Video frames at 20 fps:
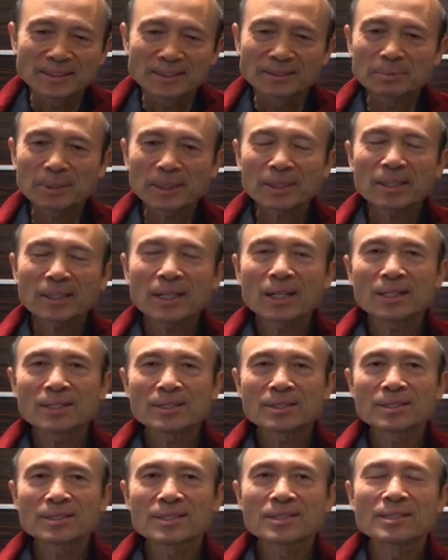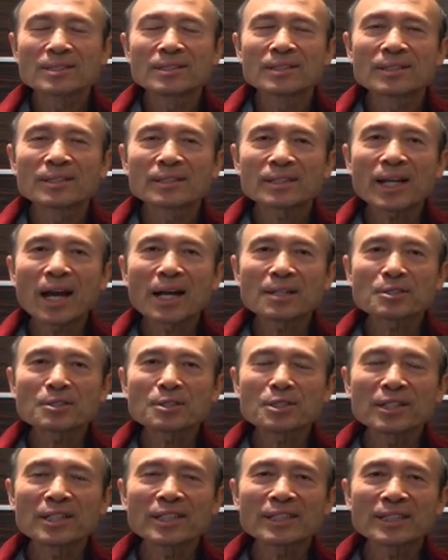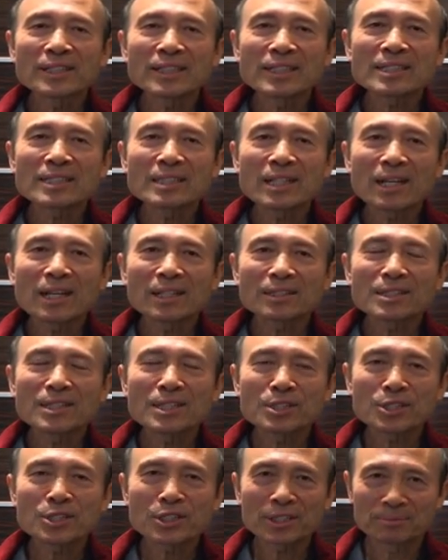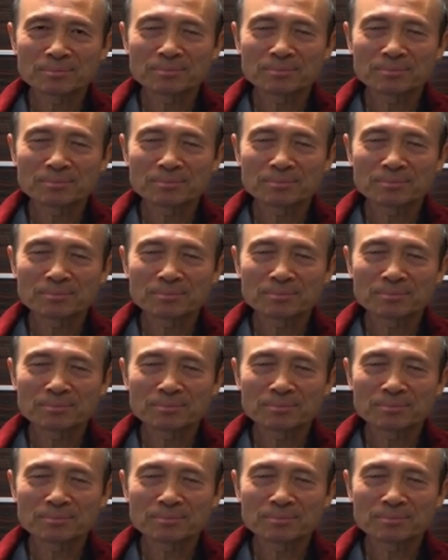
because counseling is not teaching.